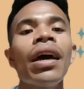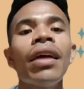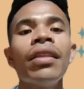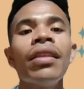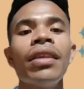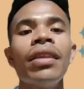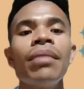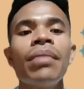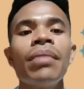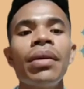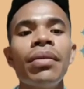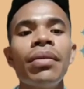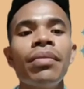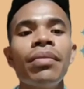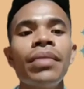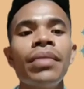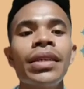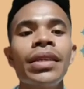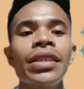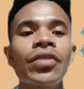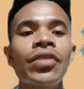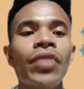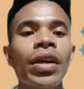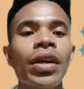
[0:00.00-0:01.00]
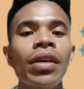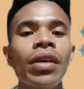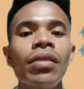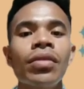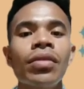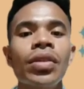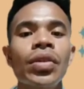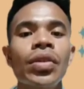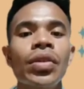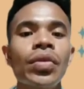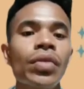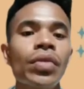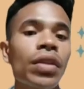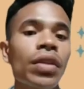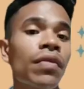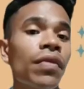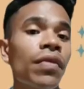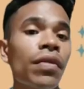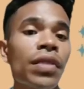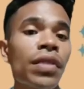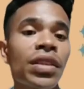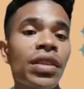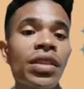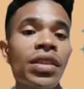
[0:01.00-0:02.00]
There may be struggles to
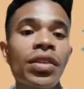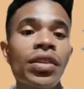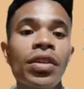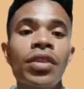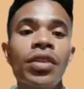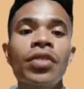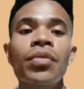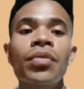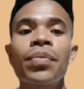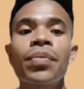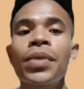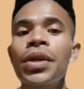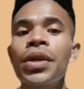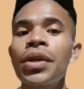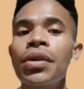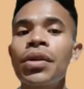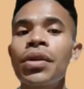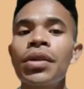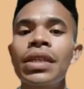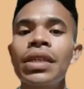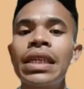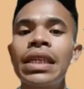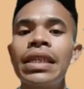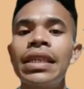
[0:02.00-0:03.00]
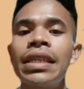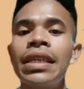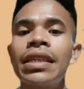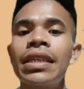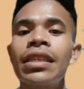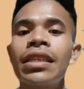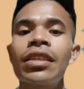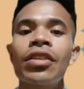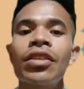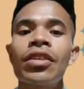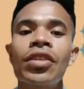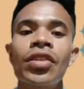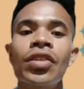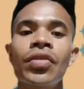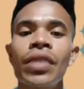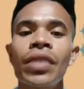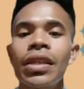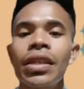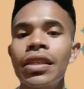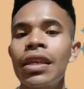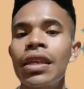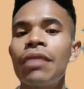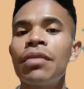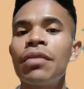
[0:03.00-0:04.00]
influence their superiors, such as
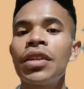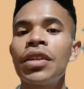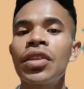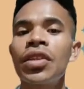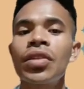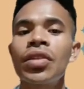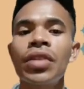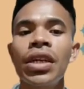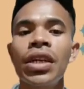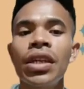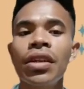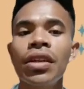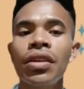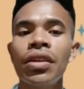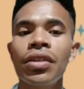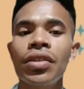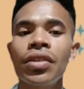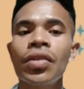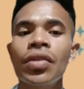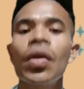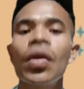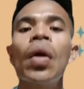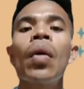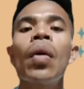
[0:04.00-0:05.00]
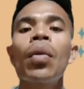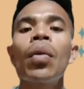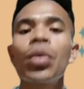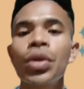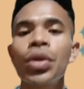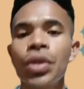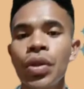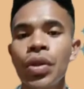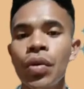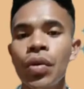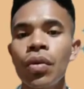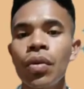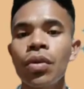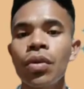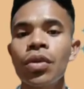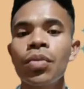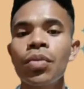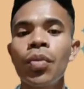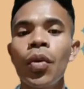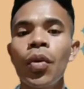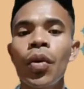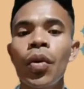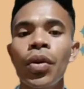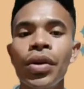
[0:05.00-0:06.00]
district administrators or schools
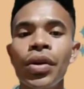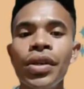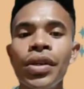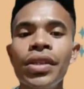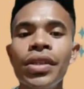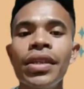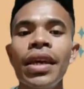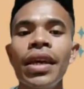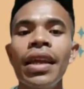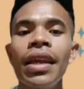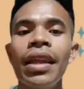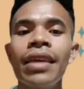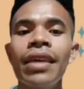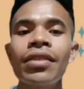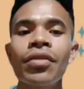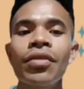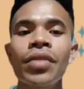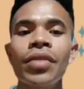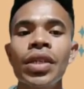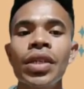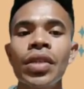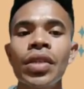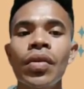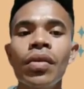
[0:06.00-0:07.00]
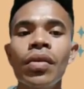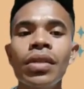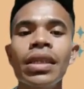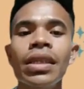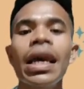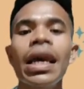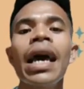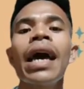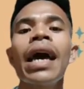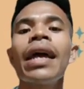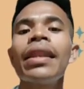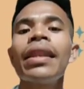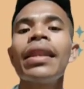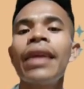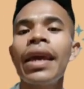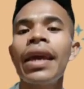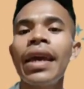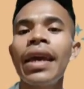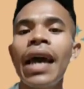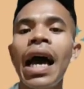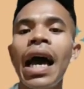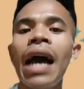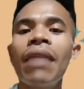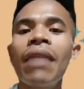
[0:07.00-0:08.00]
boards, and as a result,
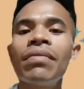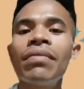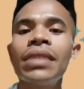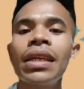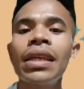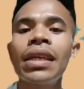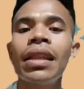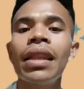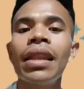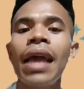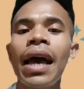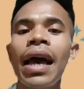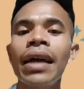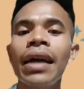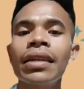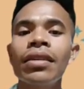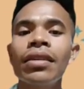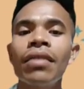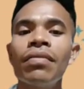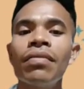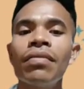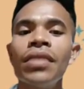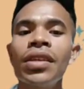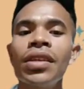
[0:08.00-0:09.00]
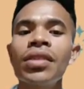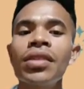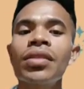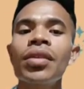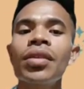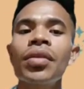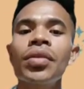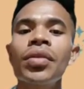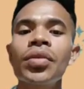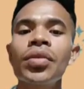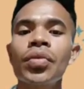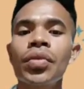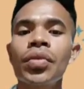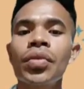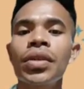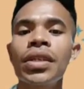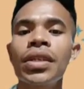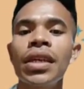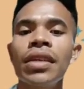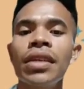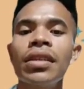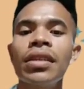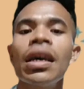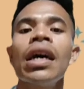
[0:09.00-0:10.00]
they have a lack of necessary
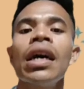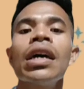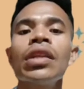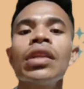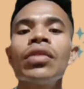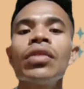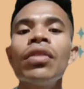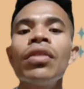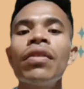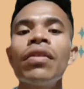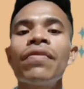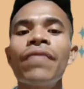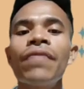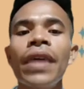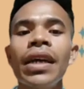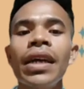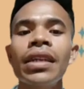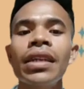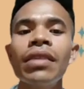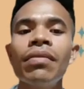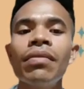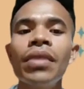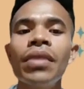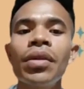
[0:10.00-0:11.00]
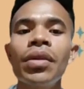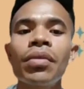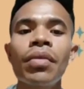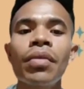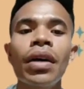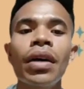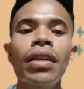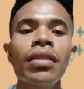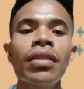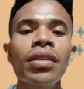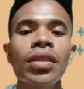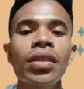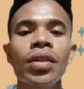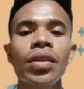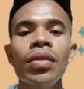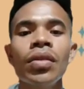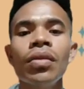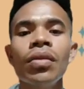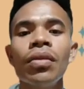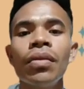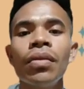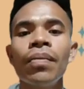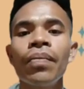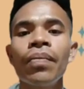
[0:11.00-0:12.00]
resources to effectively run the
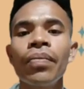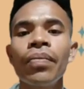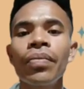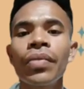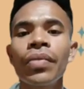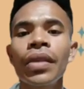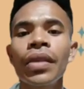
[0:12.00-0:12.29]
school.